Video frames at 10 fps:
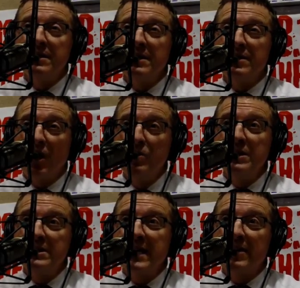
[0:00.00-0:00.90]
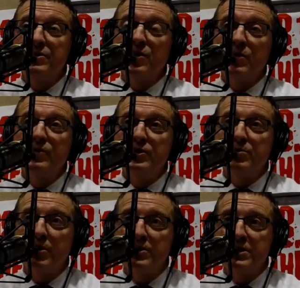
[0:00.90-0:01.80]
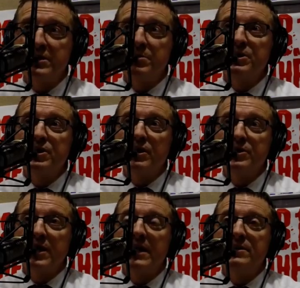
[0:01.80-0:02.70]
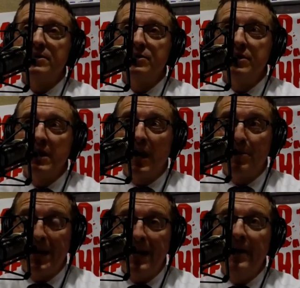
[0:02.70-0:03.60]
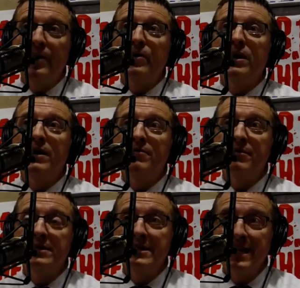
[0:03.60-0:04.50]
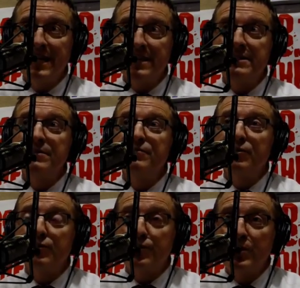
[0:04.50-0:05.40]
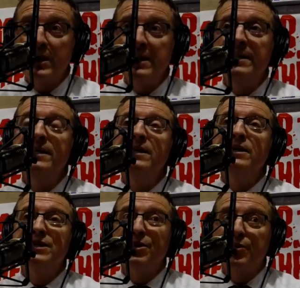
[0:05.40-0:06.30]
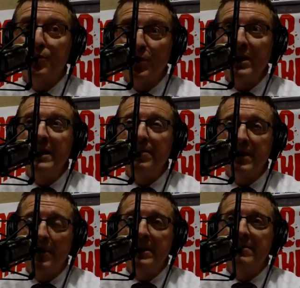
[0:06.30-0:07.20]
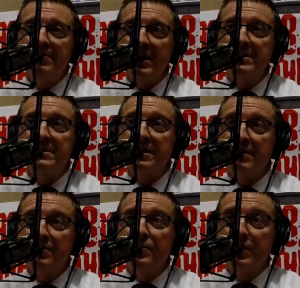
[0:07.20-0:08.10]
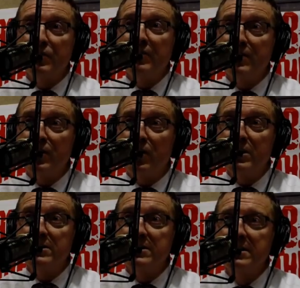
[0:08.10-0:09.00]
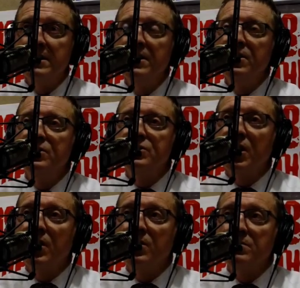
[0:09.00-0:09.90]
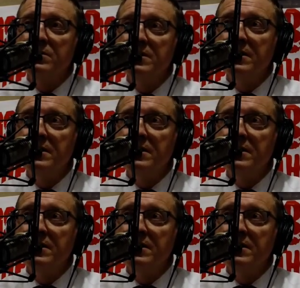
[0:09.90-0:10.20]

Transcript: in code discounts toward future purchases, but she also got a pair of tickets for free to 3 upcoming events of 3 of her favorite artists. So